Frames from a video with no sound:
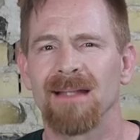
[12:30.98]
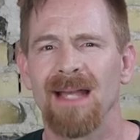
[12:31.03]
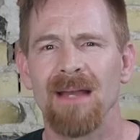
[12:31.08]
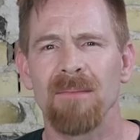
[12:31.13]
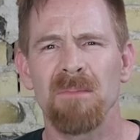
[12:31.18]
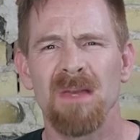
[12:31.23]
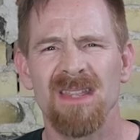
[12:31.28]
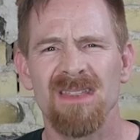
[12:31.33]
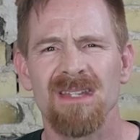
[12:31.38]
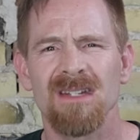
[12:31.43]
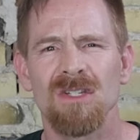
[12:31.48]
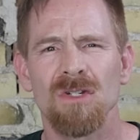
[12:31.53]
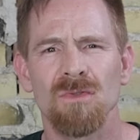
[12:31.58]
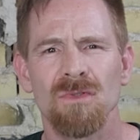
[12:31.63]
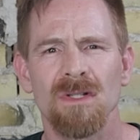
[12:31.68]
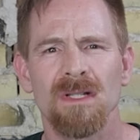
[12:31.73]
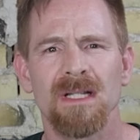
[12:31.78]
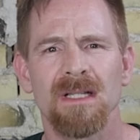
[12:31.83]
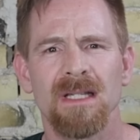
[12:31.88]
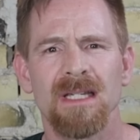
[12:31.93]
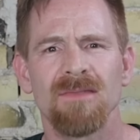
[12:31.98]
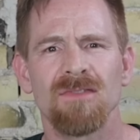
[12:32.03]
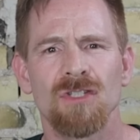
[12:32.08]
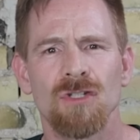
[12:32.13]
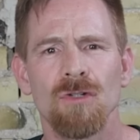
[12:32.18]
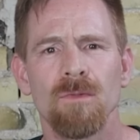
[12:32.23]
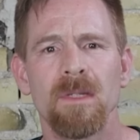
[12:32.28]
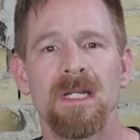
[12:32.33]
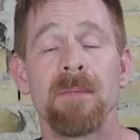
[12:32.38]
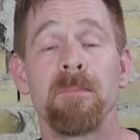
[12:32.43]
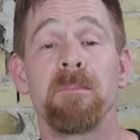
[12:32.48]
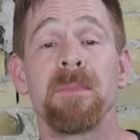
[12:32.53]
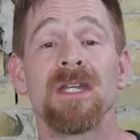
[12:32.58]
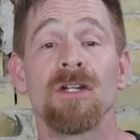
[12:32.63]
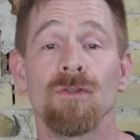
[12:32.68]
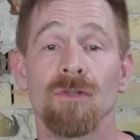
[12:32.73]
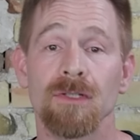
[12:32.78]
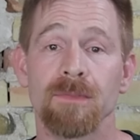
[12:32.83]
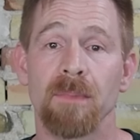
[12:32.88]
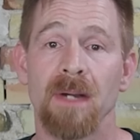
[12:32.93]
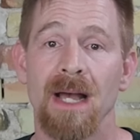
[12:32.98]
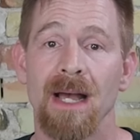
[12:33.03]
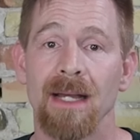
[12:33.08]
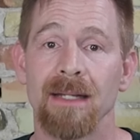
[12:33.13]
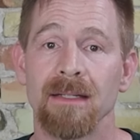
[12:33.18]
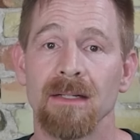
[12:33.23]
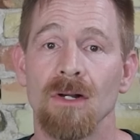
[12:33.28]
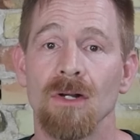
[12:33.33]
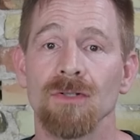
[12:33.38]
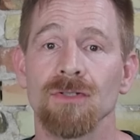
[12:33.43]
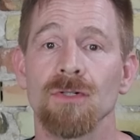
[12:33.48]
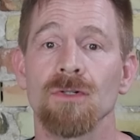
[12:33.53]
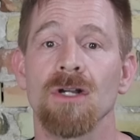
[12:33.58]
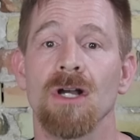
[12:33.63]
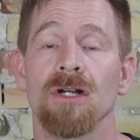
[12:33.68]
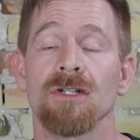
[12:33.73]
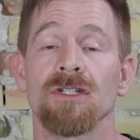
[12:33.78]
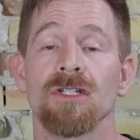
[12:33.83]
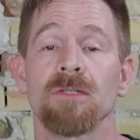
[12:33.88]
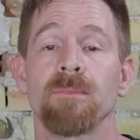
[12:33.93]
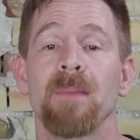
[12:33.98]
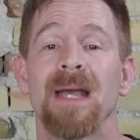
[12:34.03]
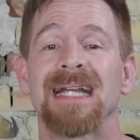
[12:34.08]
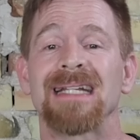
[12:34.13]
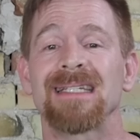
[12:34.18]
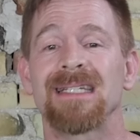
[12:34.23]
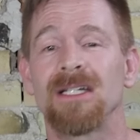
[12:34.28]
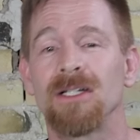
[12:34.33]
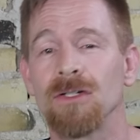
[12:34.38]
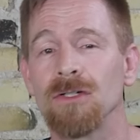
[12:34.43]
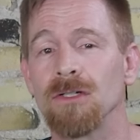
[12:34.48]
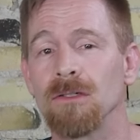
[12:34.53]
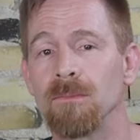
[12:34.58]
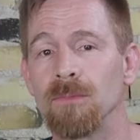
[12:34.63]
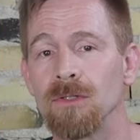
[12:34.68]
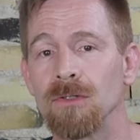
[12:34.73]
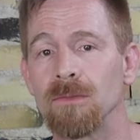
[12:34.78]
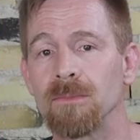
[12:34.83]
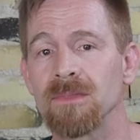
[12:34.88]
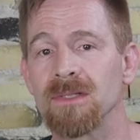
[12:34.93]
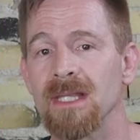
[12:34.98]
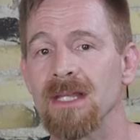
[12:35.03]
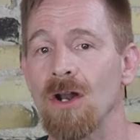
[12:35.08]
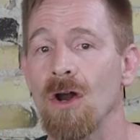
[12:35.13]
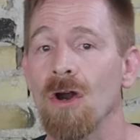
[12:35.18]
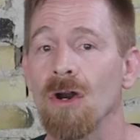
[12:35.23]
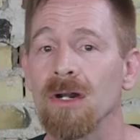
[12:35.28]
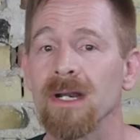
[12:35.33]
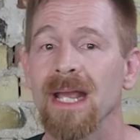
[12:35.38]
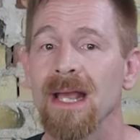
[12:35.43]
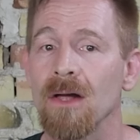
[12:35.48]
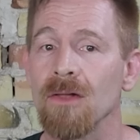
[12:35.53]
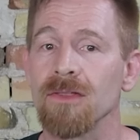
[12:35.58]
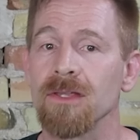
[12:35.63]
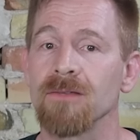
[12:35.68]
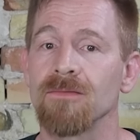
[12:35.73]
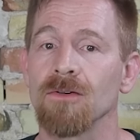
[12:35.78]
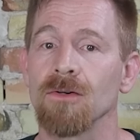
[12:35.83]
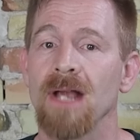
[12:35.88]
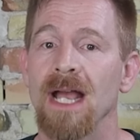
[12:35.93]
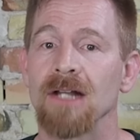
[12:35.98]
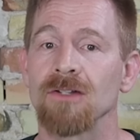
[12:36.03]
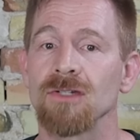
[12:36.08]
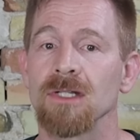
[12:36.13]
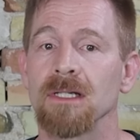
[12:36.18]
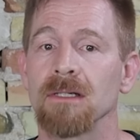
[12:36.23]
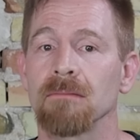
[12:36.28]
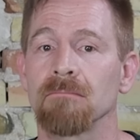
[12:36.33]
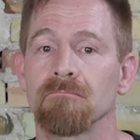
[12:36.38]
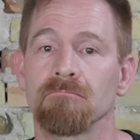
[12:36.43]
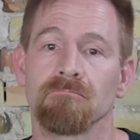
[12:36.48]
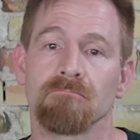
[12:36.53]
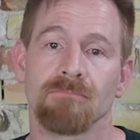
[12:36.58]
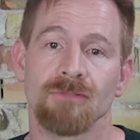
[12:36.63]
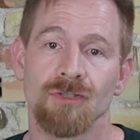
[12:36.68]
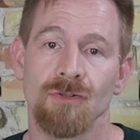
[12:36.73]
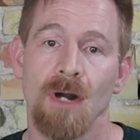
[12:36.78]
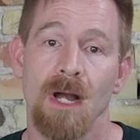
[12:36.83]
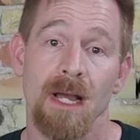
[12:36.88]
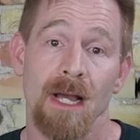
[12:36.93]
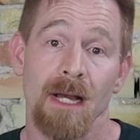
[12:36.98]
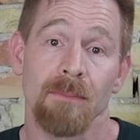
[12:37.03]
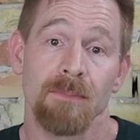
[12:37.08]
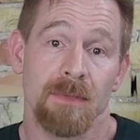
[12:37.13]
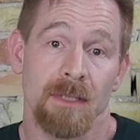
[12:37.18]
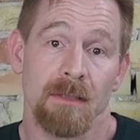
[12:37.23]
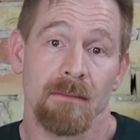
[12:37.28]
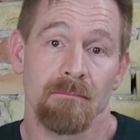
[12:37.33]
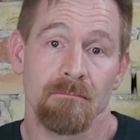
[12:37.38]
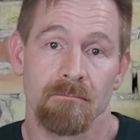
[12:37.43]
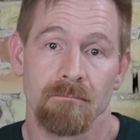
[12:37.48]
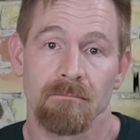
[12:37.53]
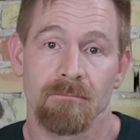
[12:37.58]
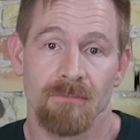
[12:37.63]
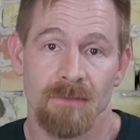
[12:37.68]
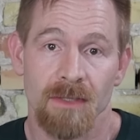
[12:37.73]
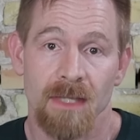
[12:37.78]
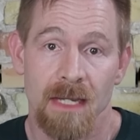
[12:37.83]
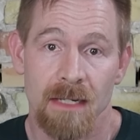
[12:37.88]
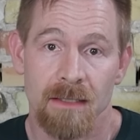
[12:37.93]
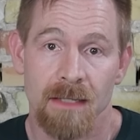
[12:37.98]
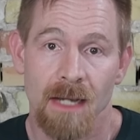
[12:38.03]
That method usually leaves too many minerals behind and also causes bacterial blooms that aren't healthy for hatching triops and they